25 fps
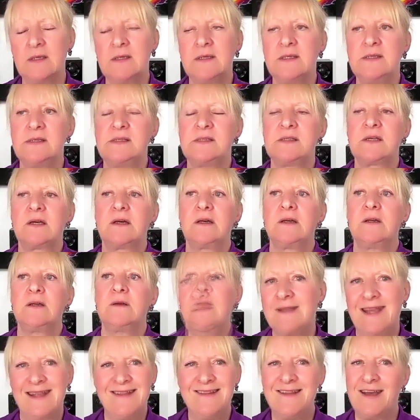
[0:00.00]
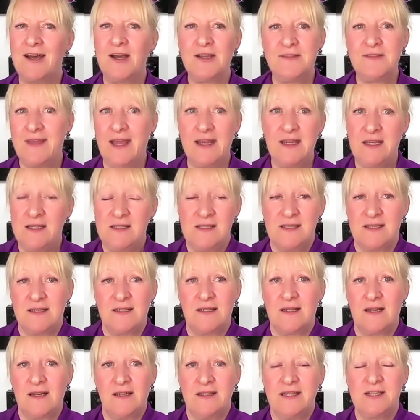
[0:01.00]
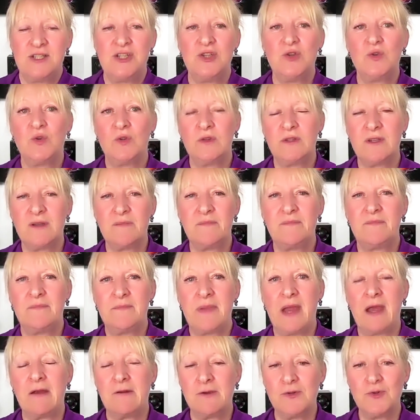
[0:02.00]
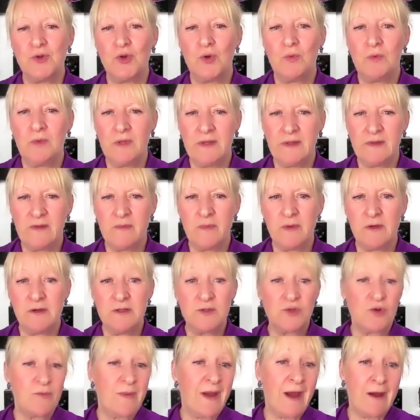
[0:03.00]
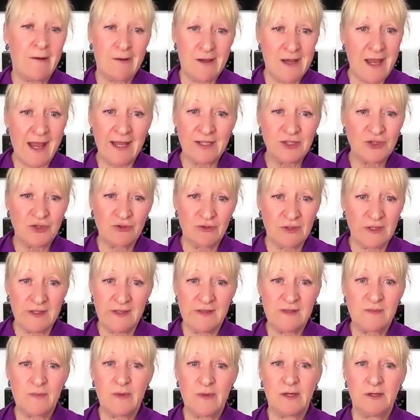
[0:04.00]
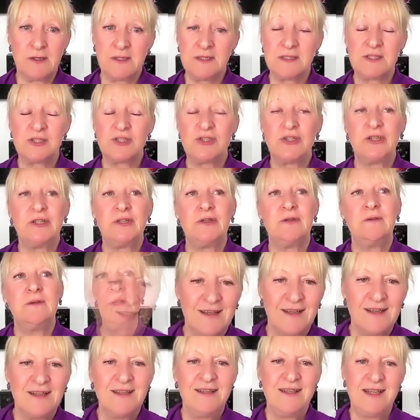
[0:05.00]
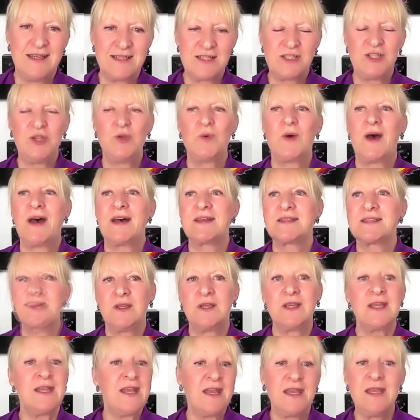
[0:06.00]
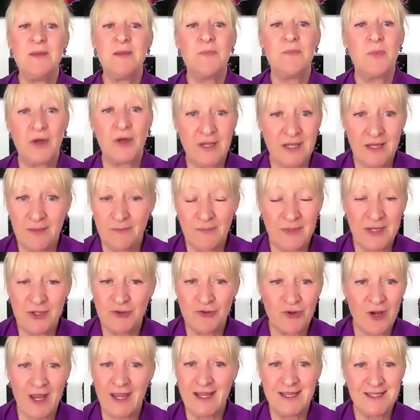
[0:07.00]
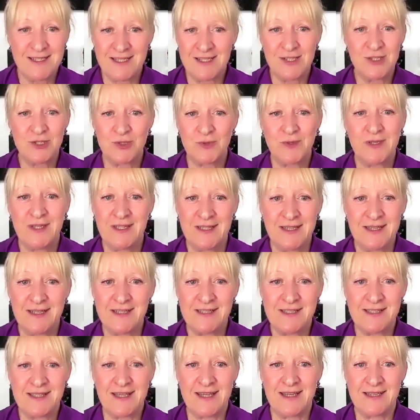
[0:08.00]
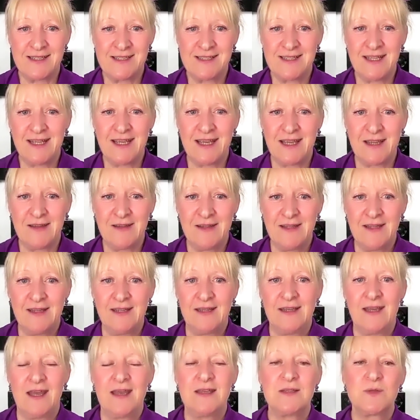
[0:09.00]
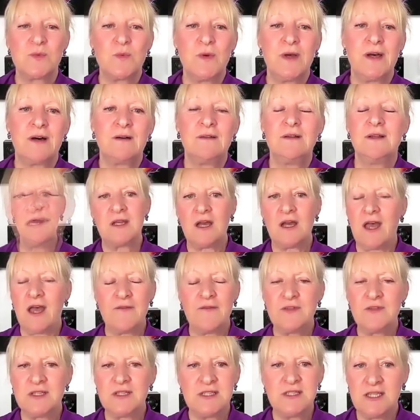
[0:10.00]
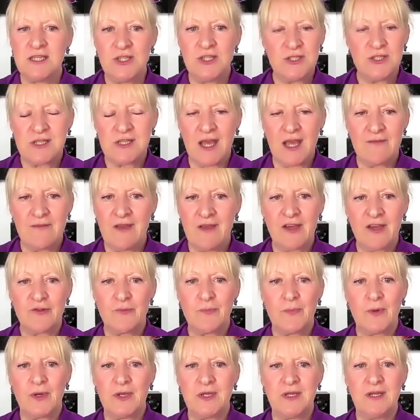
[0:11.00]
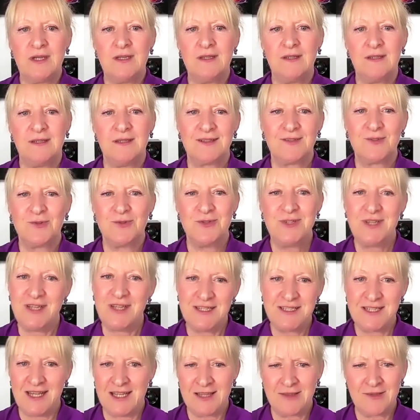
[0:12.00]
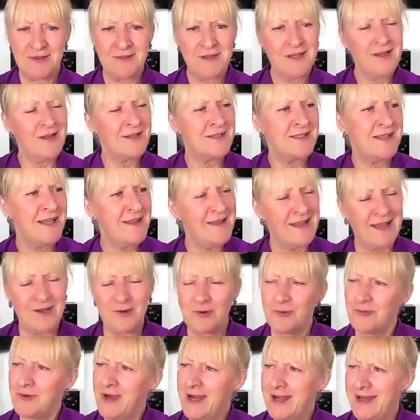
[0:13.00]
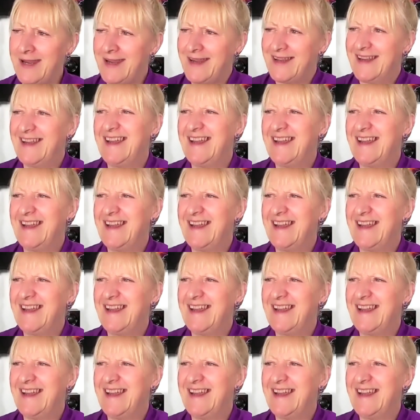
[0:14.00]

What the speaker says: So, and that is a, I guess you call it a paranormal experience or paranatural experience too. Yes, you ask, can anybody be trained in doing these things? Yeah, as well. I haven't continued to have out of body or near death. I think I said that already.